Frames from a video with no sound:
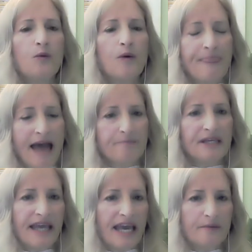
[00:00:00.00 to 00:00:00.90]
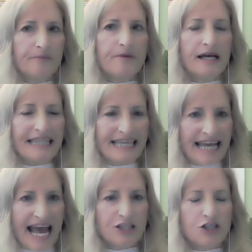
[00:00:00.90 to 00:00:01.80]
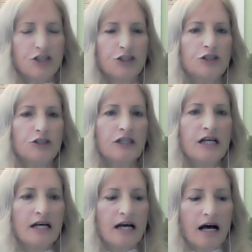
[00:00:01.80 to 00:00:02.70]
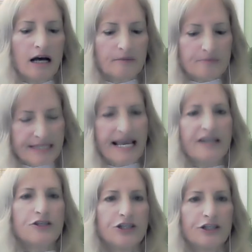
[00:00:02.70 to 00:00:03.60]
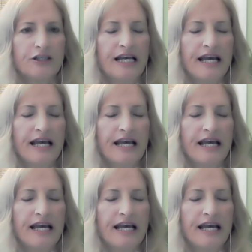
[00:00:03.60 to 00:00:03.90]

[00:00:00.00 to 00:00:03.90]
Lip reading: when that became a national center.